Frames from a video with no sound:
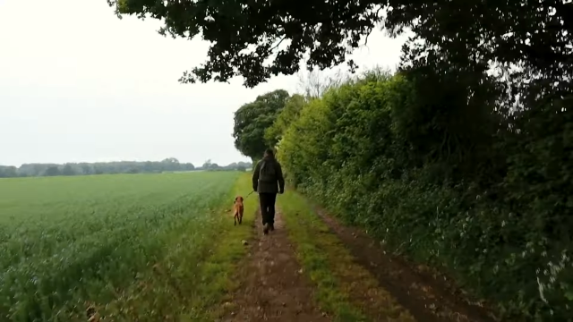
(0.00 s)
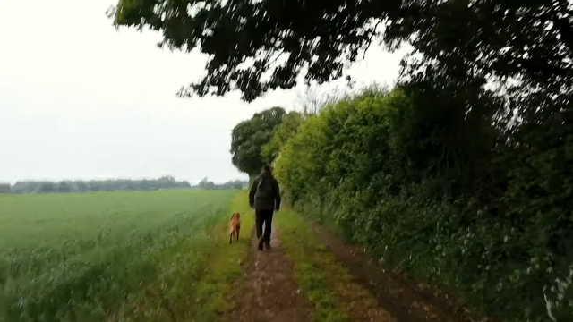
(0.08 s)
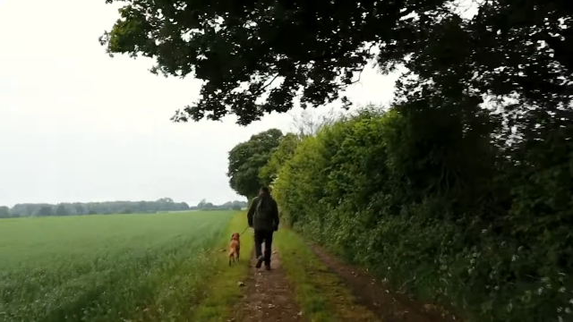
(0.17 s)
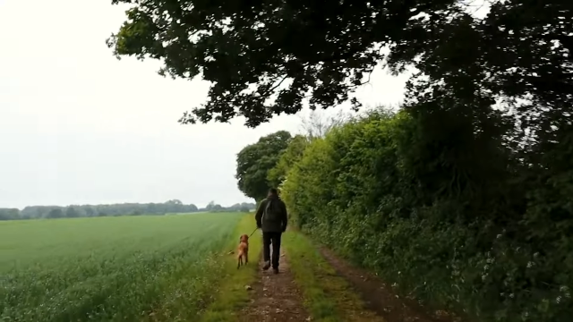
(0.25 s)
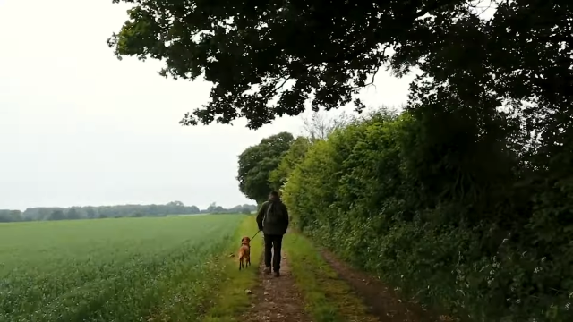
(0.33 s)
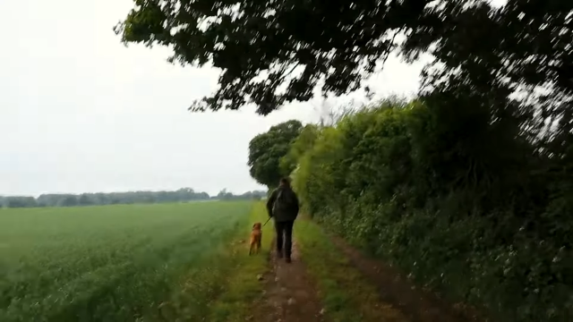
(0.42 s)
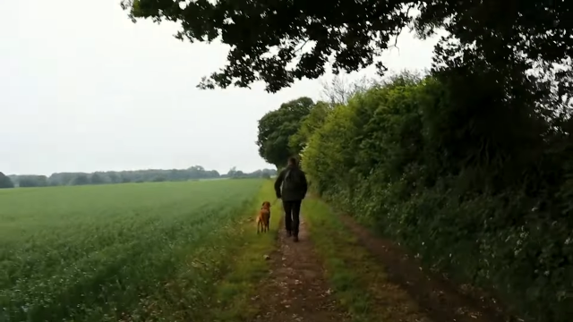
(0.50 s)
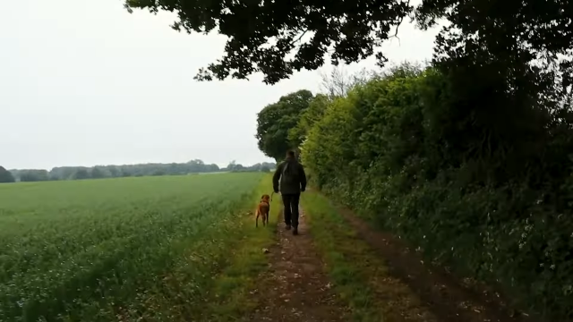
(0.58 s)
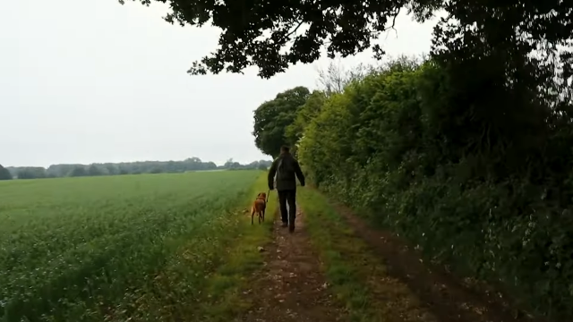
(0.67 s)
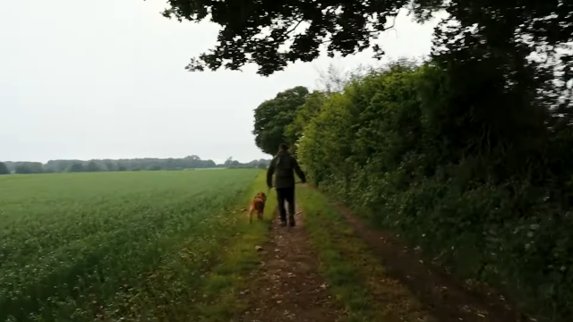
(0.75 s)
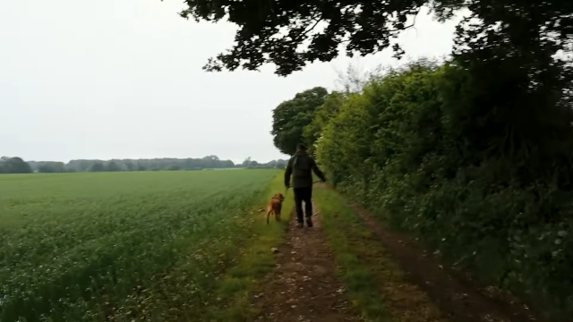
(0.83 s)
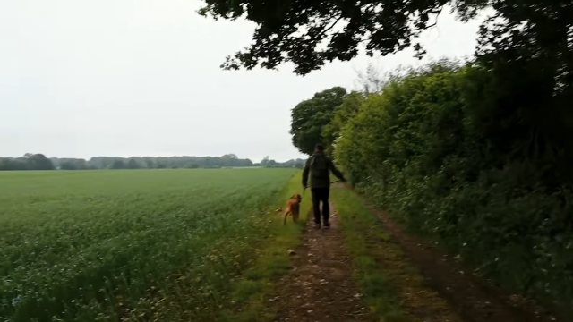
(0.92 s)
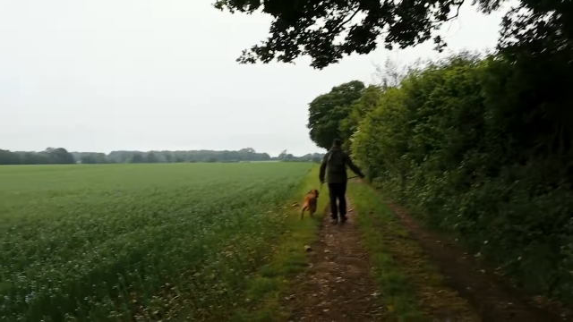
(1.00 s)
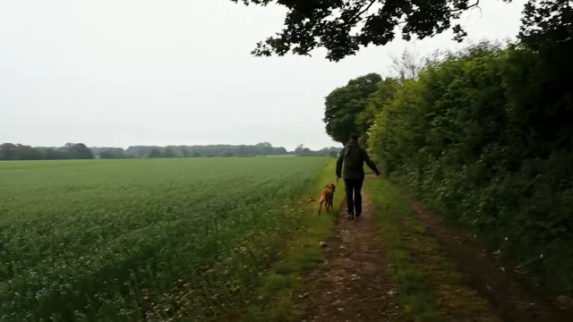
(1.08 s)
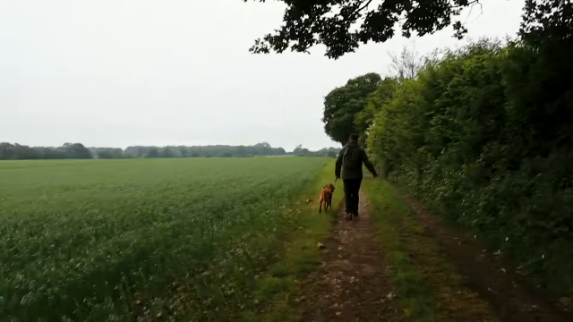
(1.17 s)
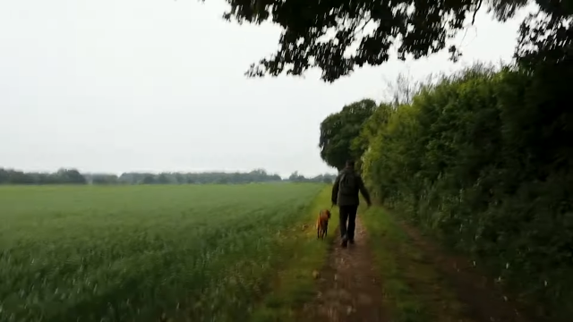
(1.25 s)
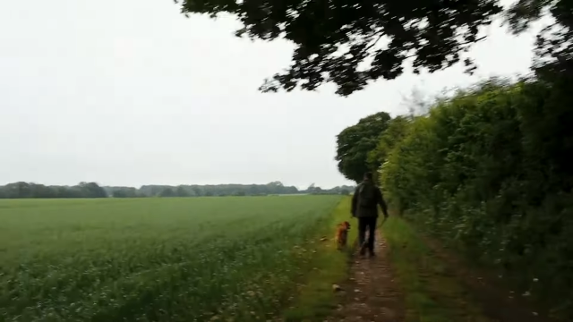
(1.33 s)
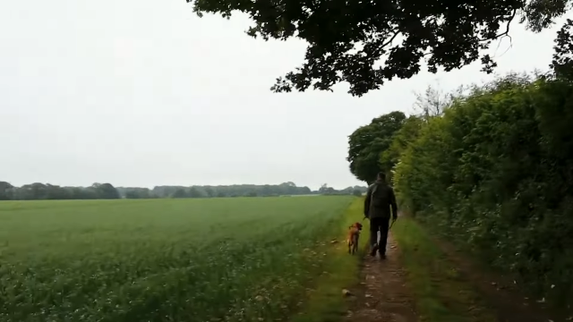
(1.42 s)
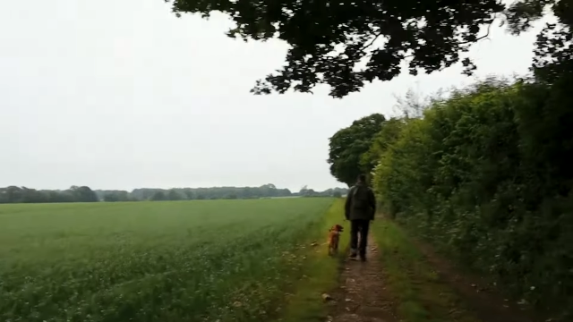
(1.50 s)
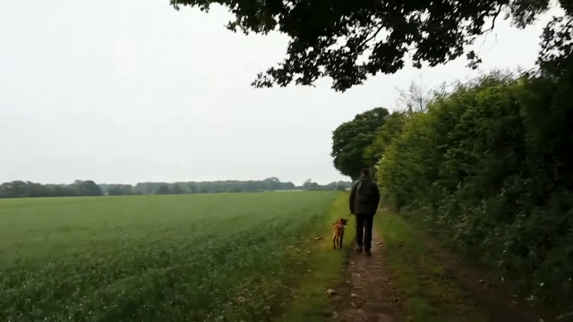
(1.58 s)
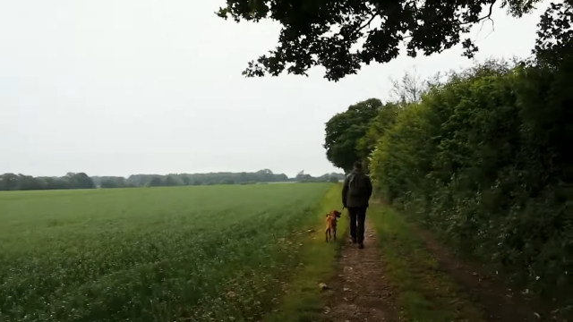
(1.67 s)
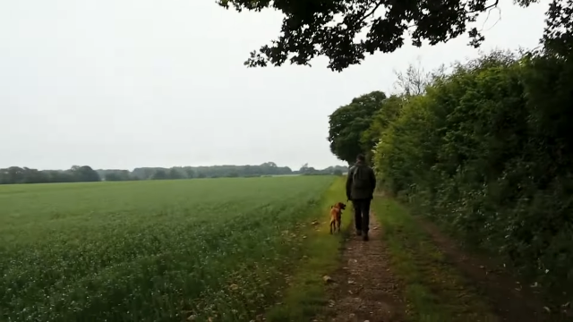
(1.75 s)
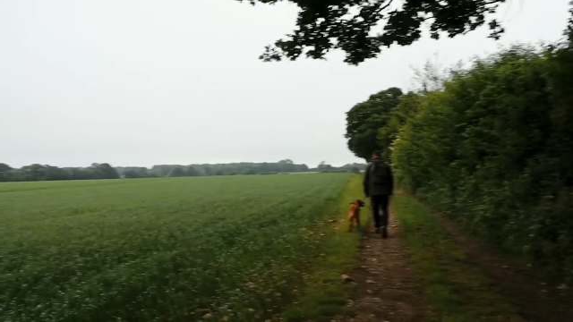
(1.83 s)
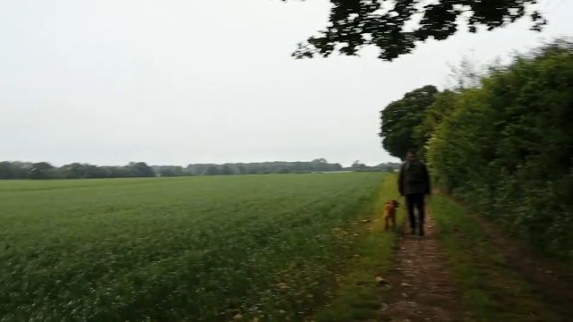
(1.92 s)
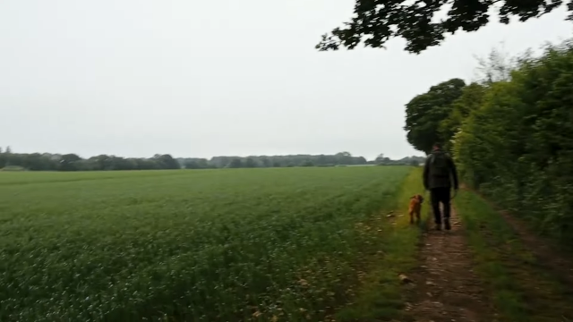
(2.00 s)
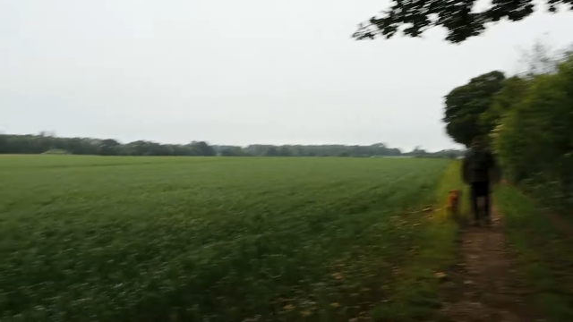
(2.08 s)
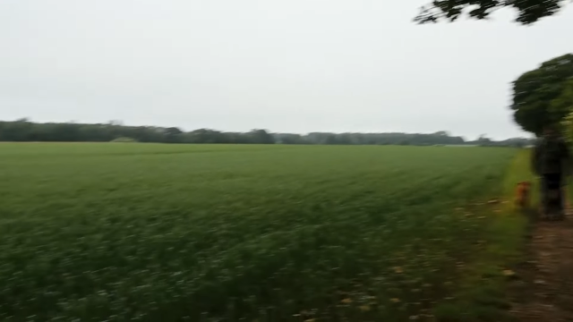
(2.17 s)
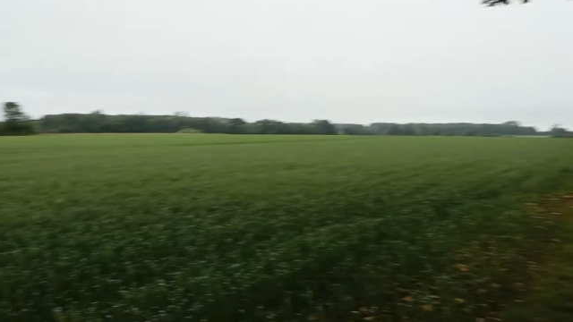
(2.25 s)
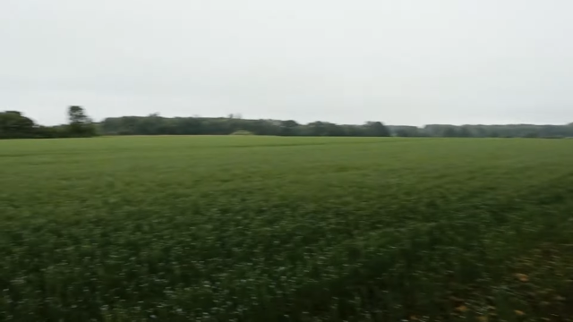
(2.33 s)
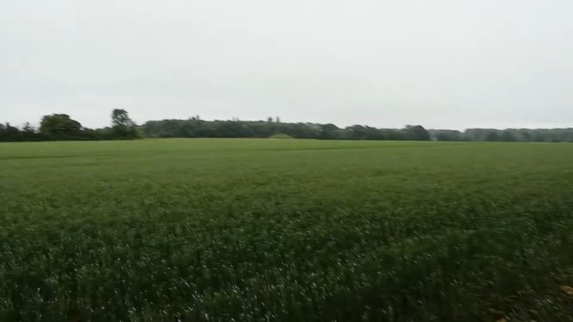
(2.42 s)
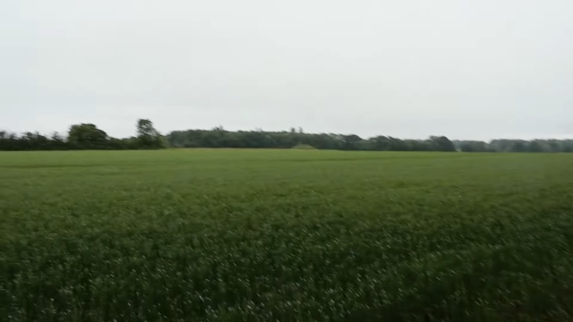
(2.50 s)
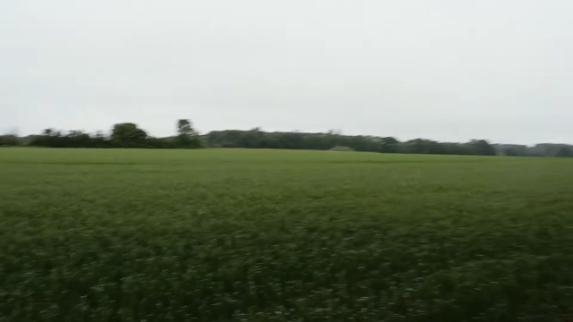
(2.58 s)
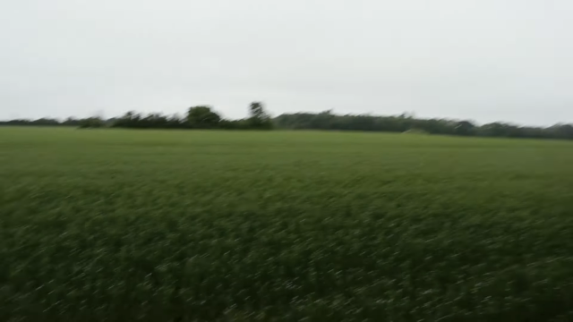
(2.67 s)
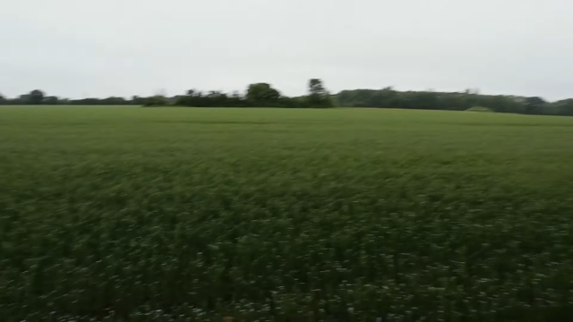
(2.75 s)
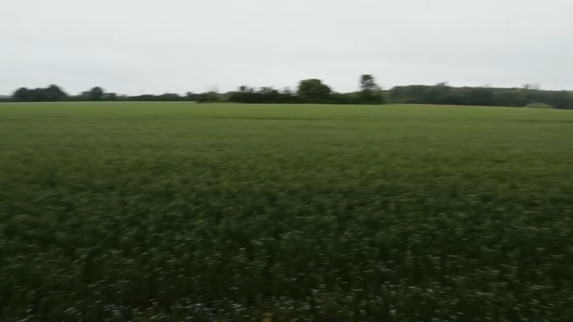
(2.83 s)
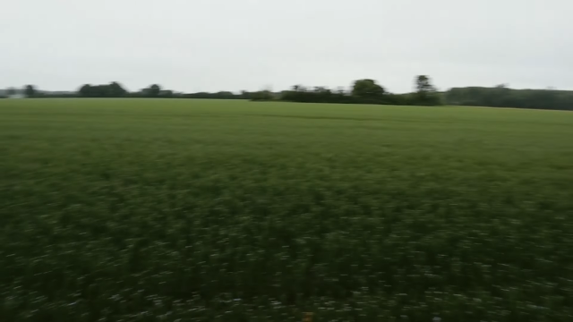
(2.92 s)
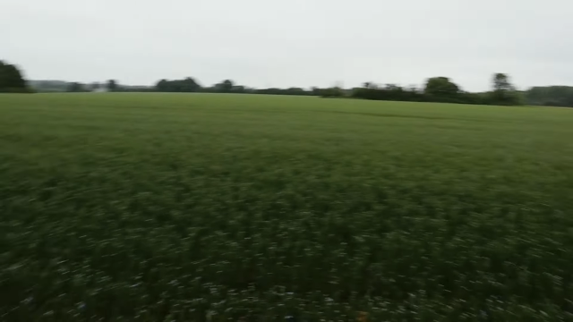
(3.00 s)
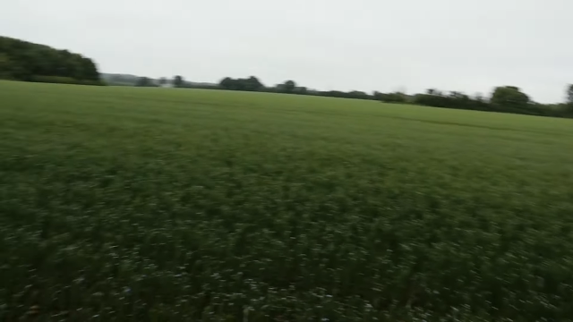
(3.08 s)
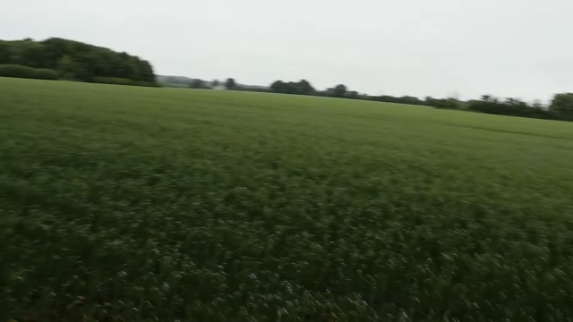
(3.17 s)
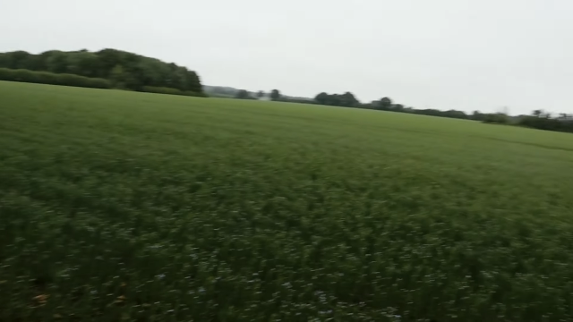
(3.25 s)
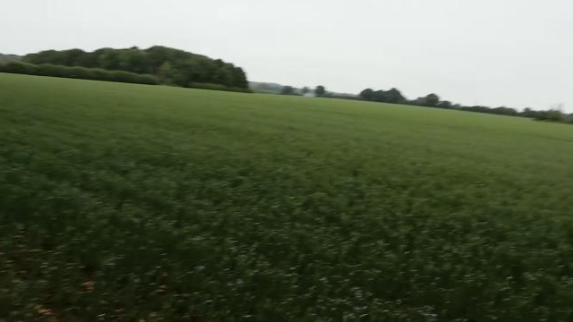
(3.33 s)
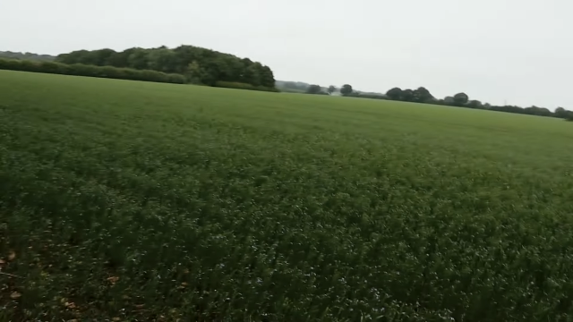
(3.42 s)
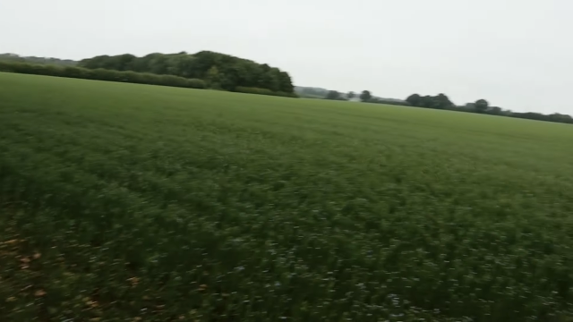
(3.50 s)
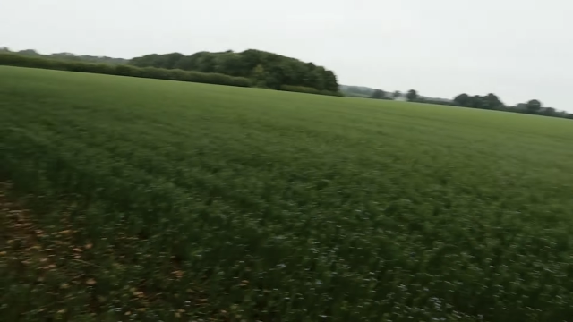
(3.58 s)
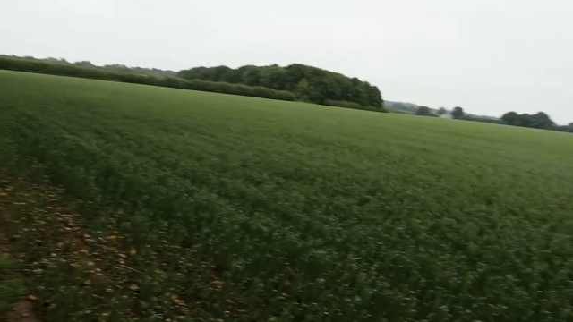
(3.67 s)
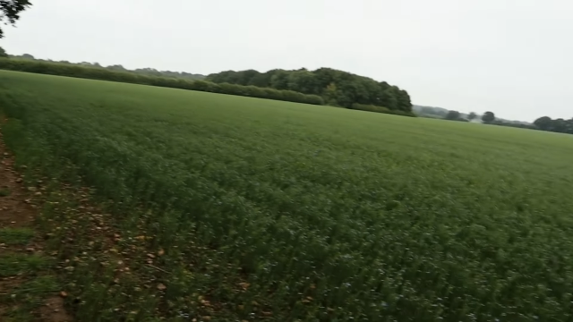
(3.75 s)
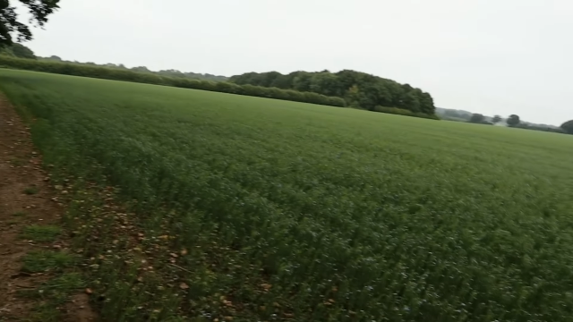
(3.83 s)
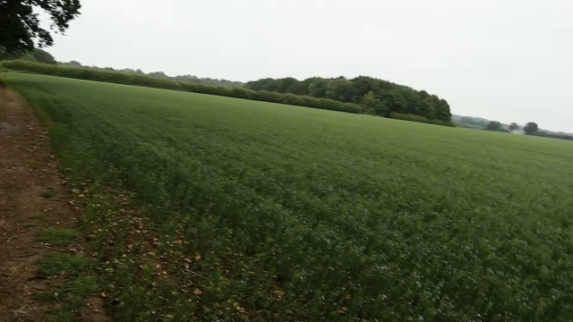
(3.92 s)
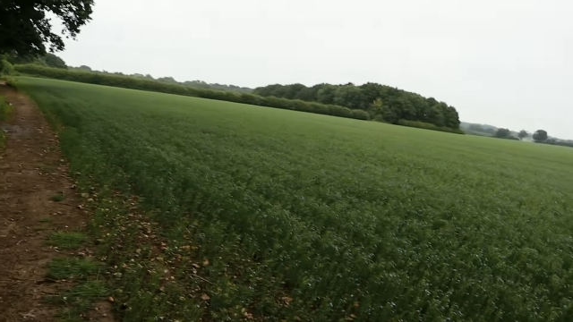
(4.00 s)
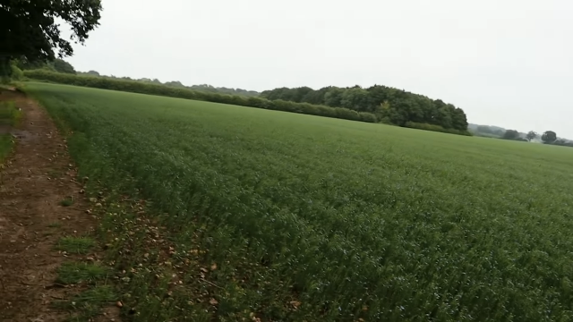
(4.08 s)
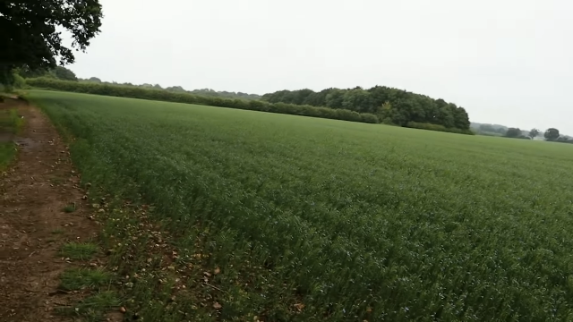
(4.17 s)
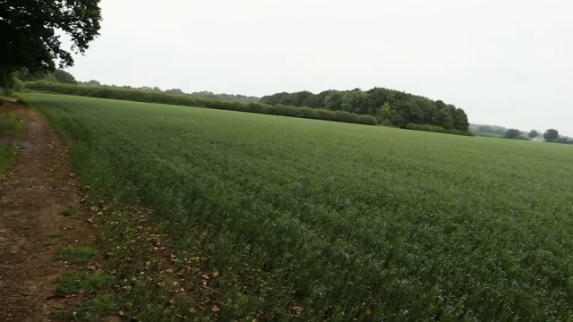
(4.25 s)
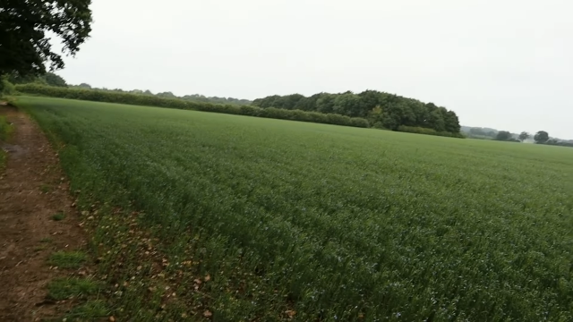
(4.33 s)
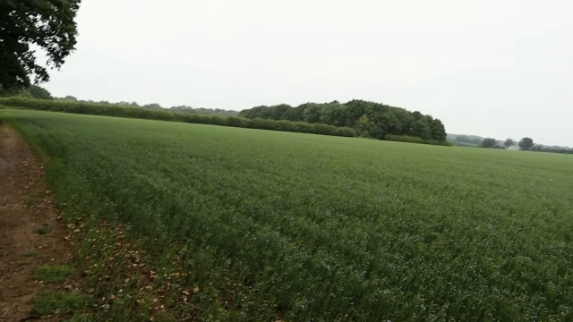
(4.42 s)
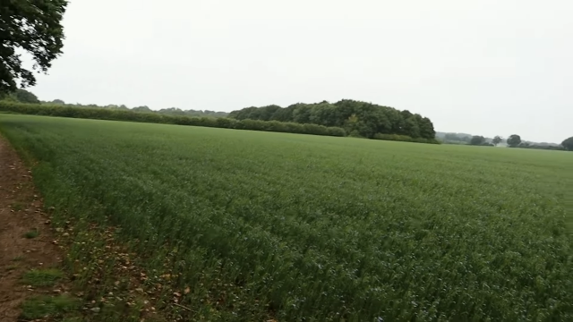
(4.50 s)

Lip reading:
Nobody's mouth can be seen.